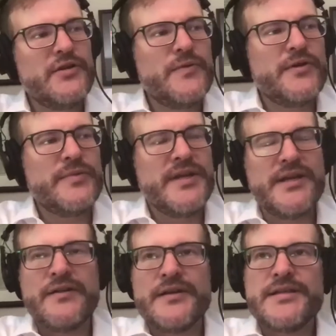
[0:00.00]
what'll be
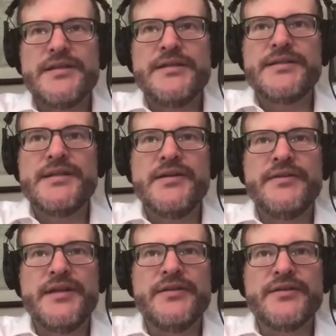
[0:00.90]
interesting to see on
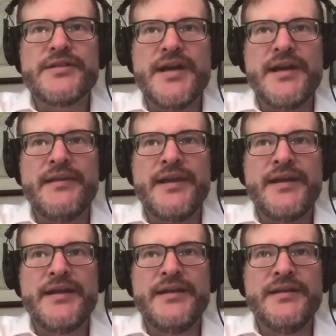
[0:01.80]
the other side of
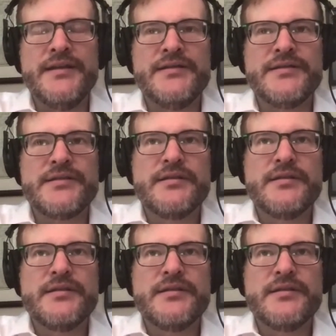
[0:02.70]
that is